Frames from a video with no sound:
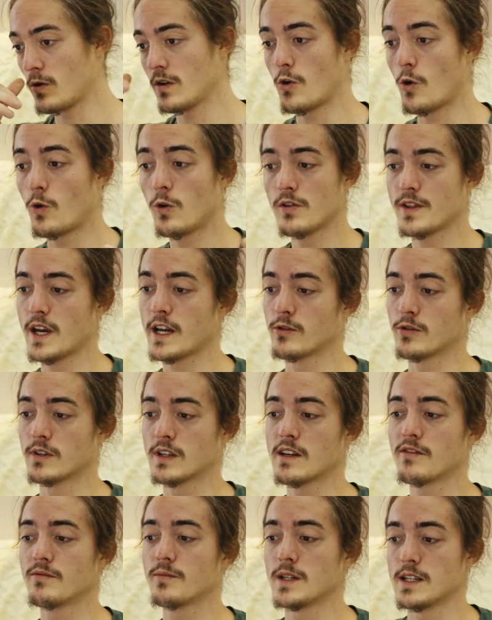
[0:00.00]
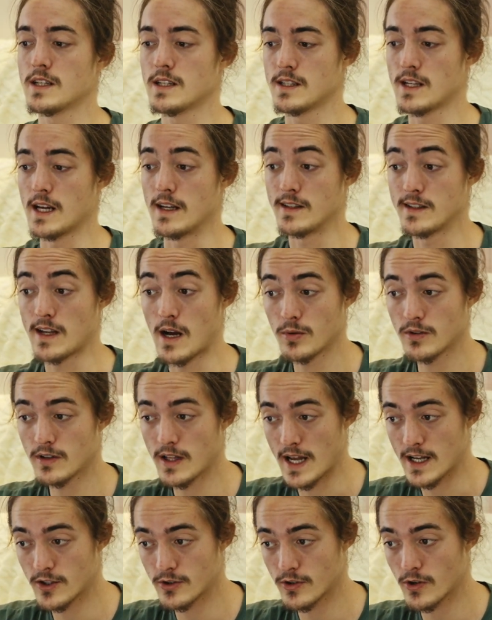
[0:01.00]
all they could give me is a double
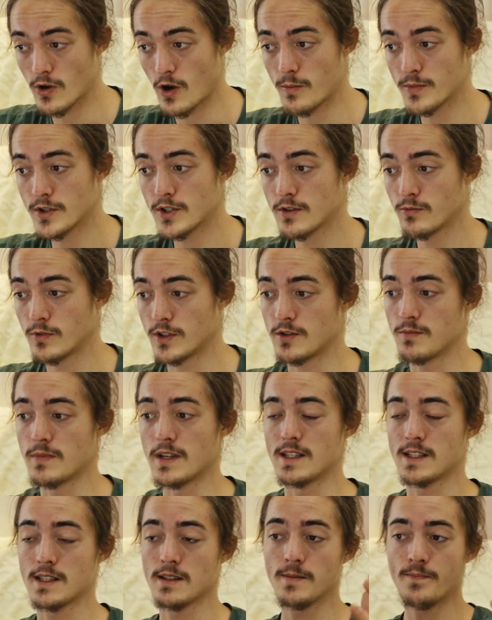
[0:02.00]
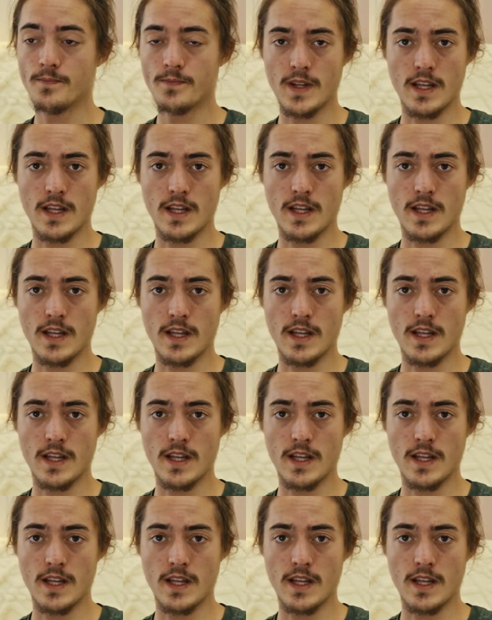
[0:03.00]
entry option, which means